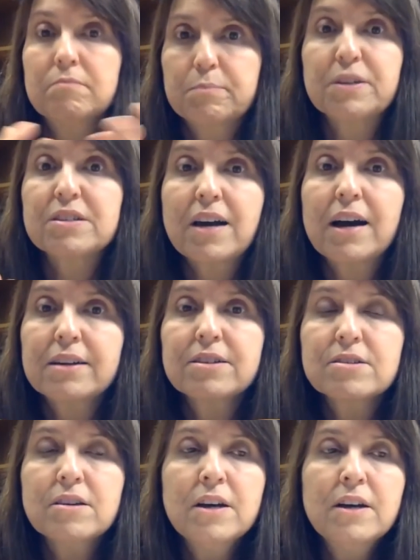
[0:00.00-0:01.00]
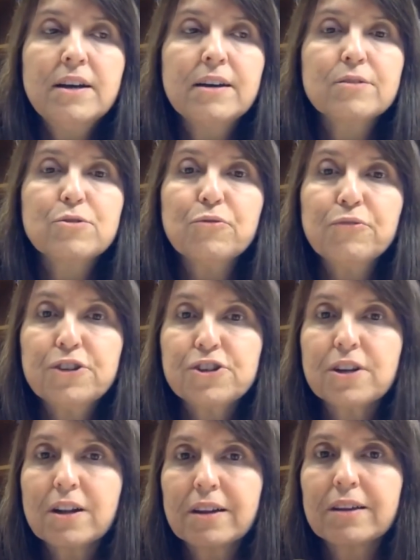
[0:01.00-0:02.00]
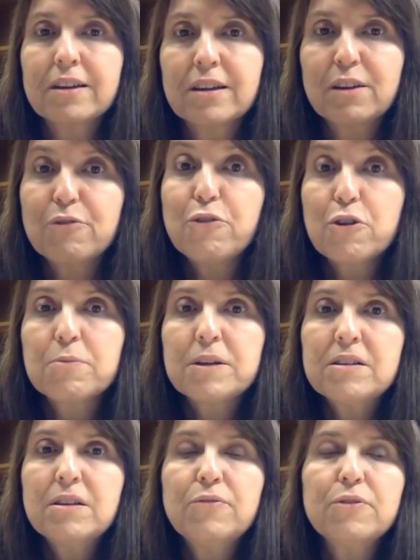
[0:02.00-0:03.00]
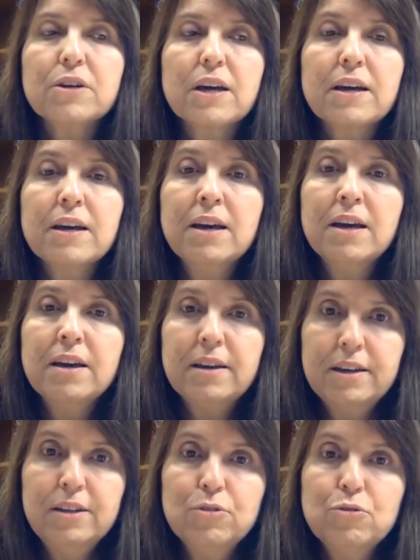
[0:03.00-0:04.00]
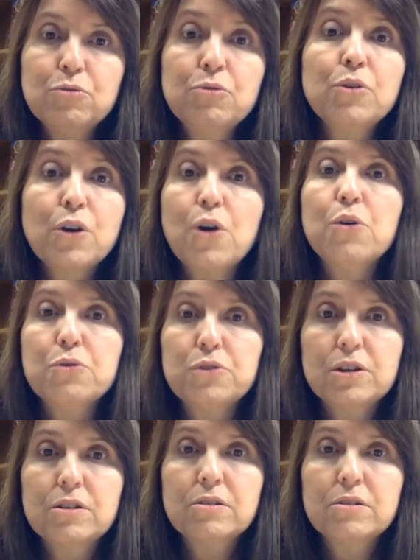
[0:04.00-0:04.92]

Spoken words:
precise and sufficiently informative, okay, into code.